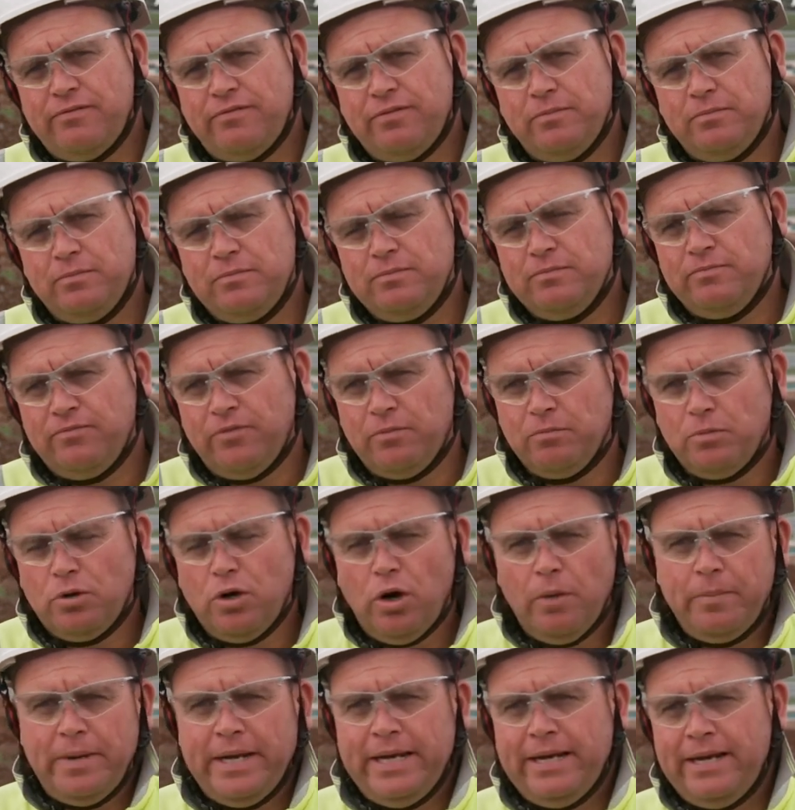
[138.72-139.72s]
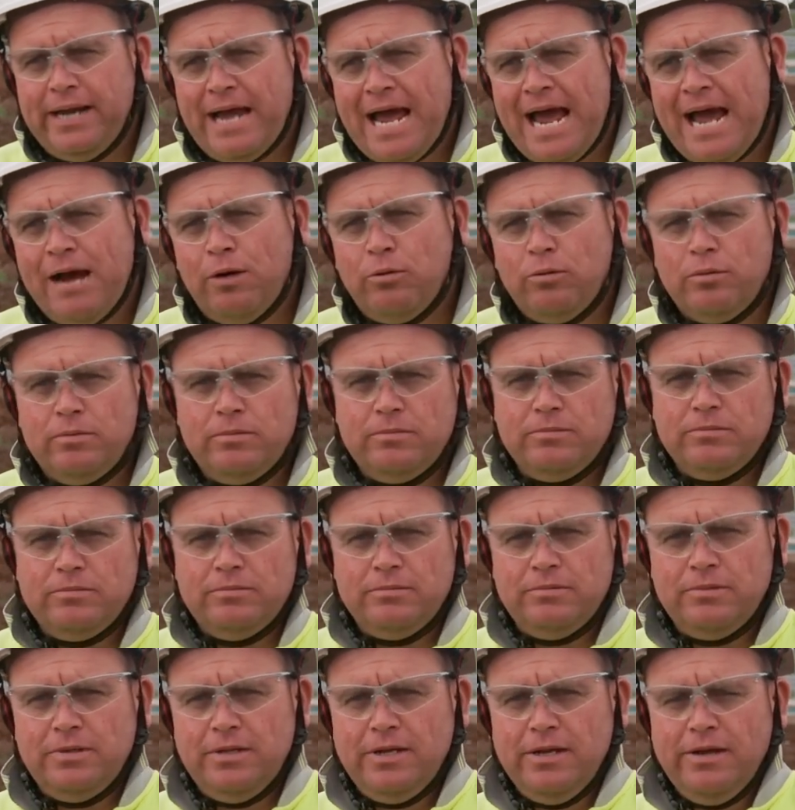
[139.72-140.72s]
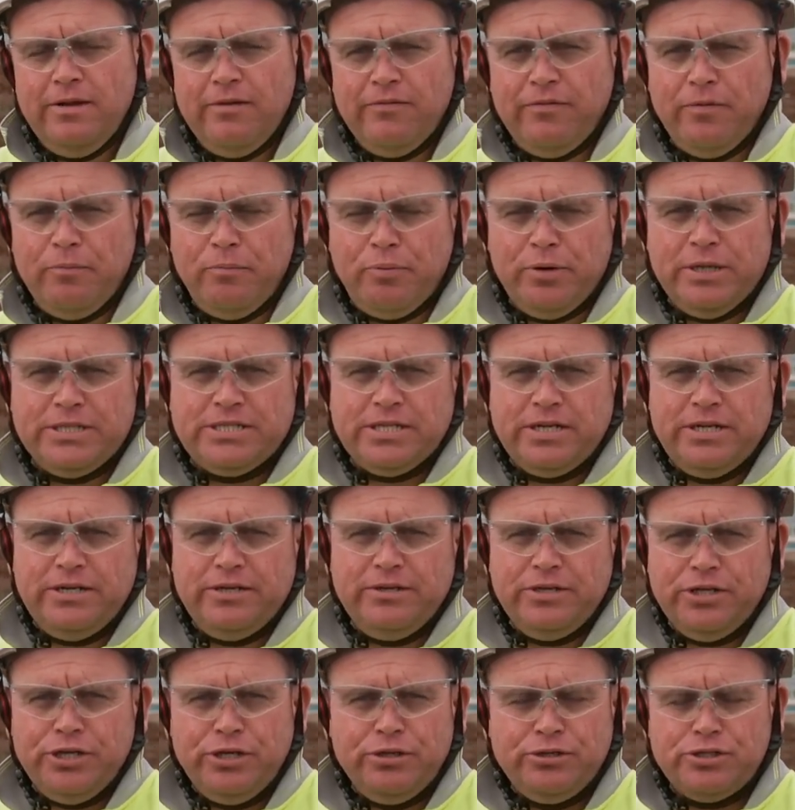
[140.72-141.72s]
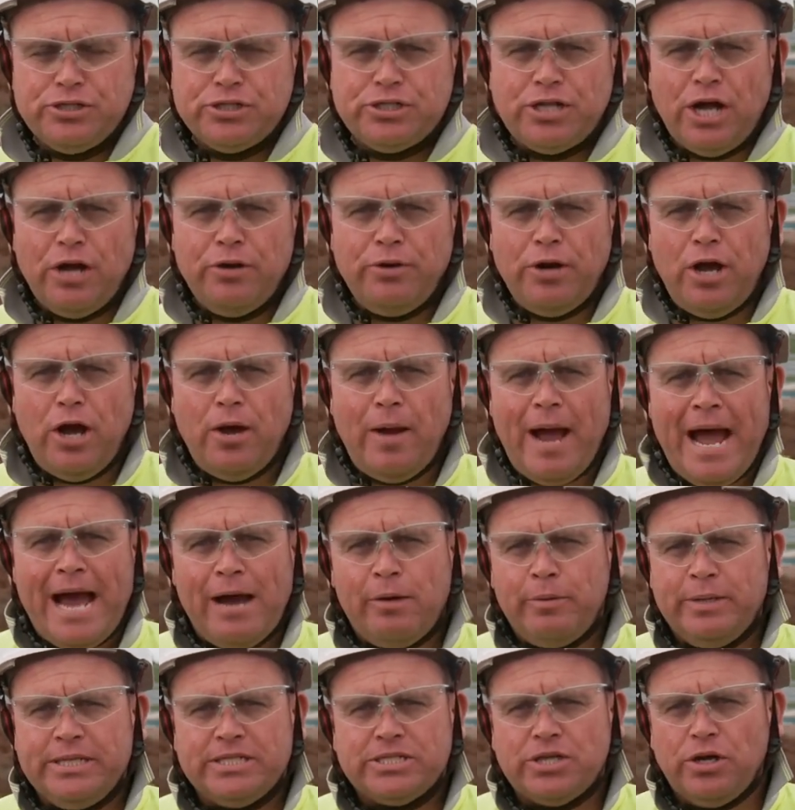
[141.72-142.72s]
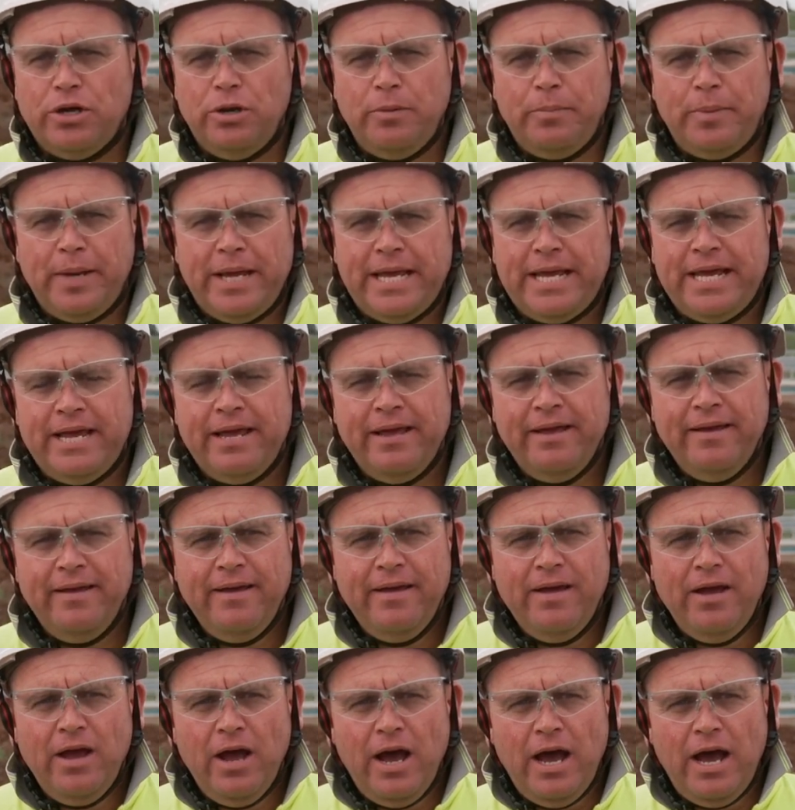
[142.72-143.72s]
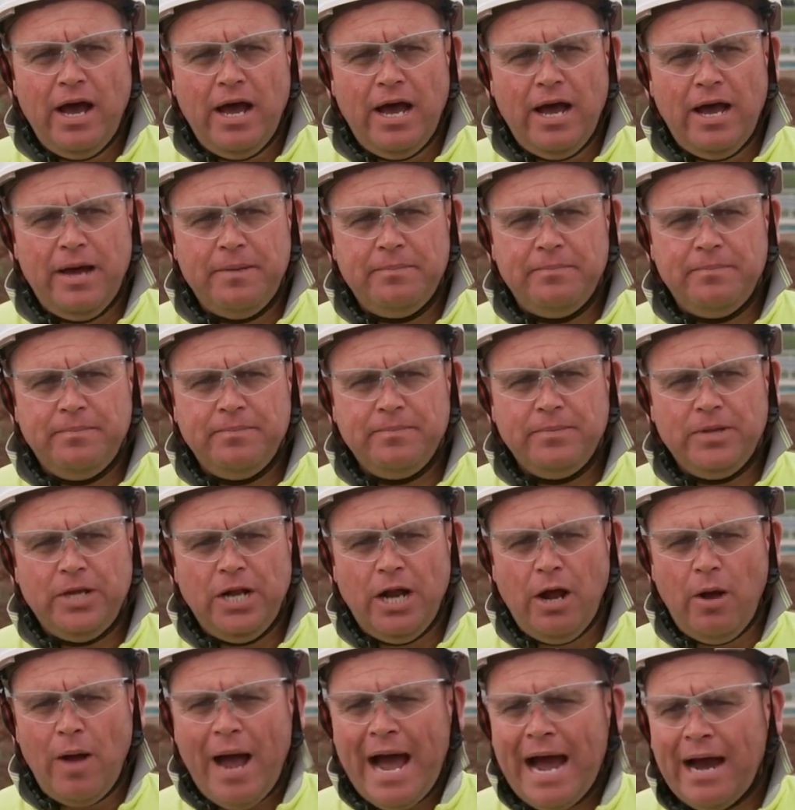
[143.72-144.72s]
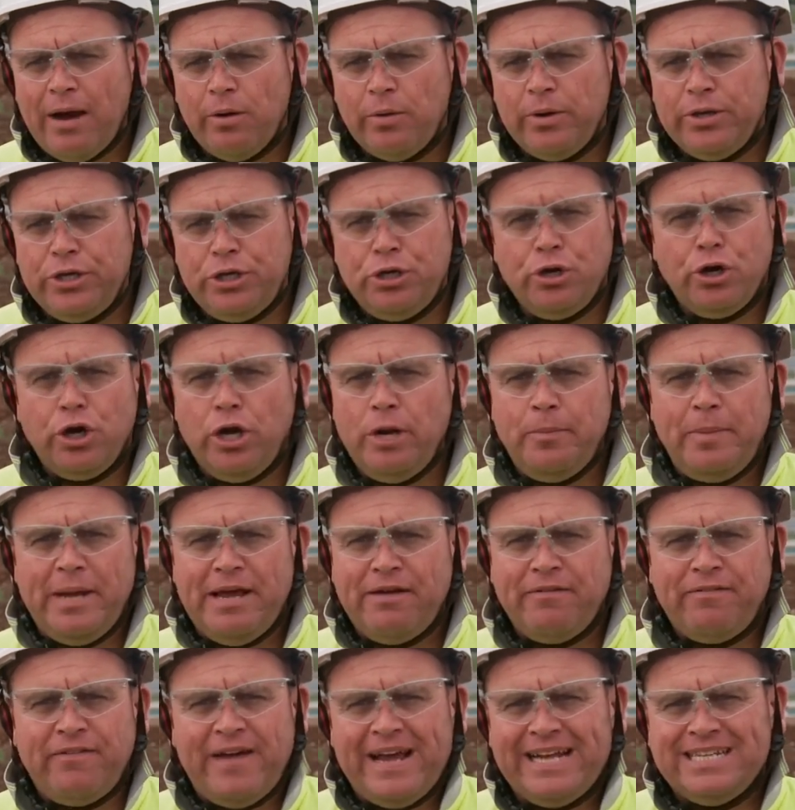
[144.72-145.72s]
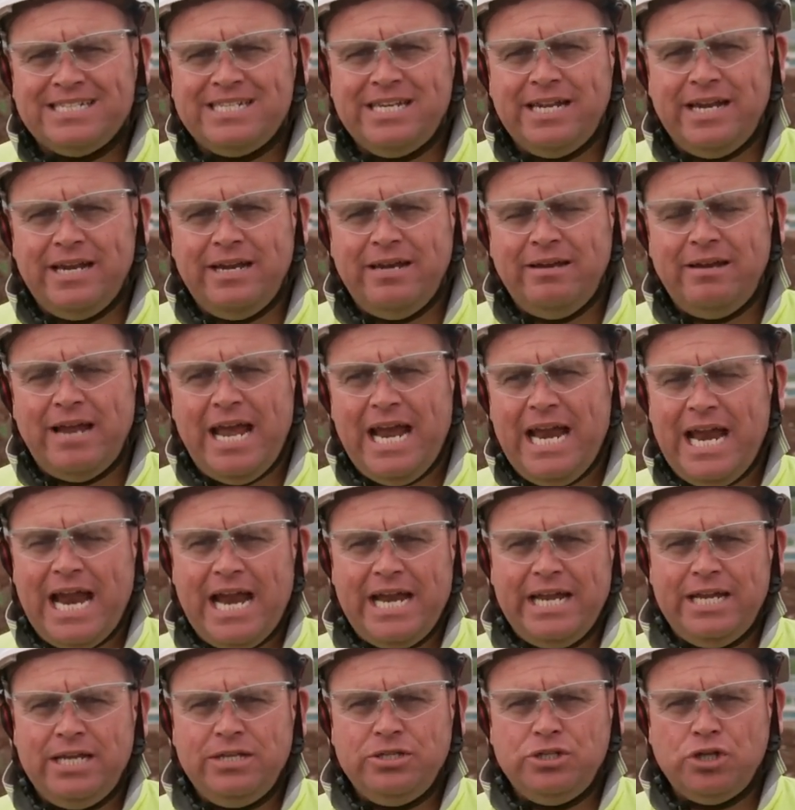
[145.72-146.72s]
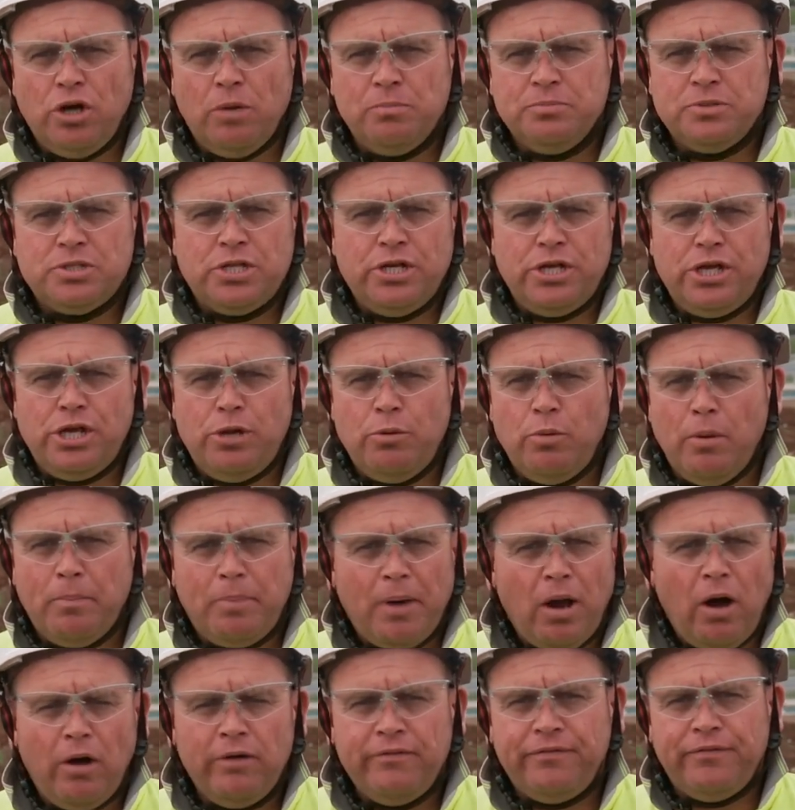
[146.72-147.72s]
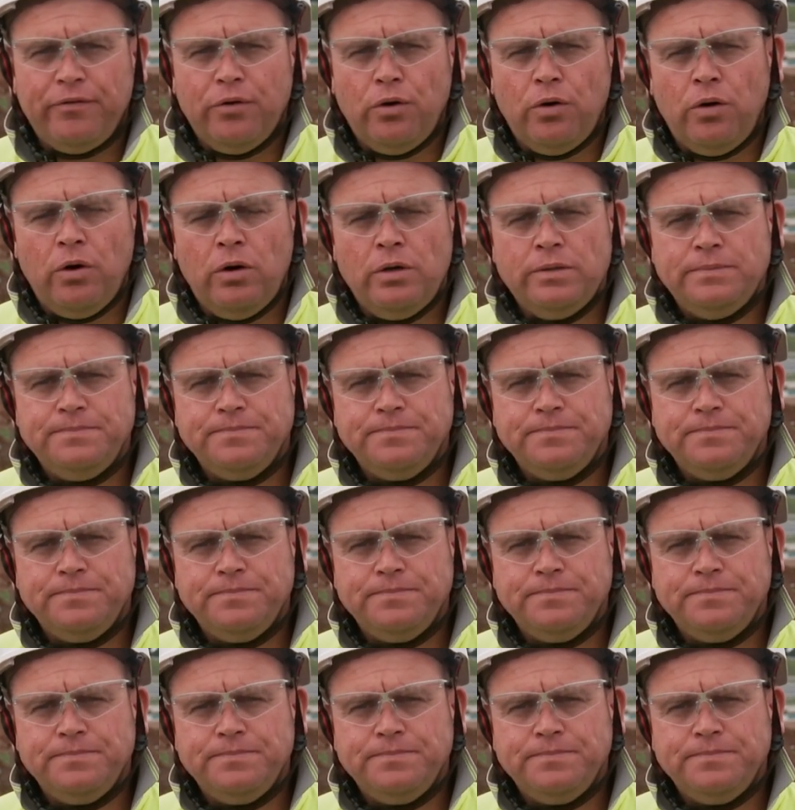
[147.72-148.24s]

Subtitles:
from coming out from prison, you just don't know how it's going to be. You know, how you're going to be affected in any jobs that you apply for.